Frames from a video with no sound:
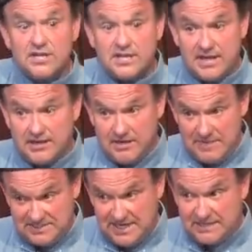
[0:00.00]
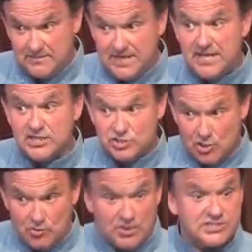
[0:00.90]
He had a mastectomy. His
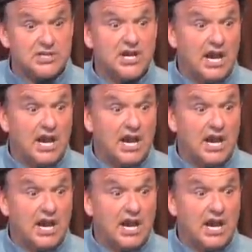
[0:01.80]
joke was,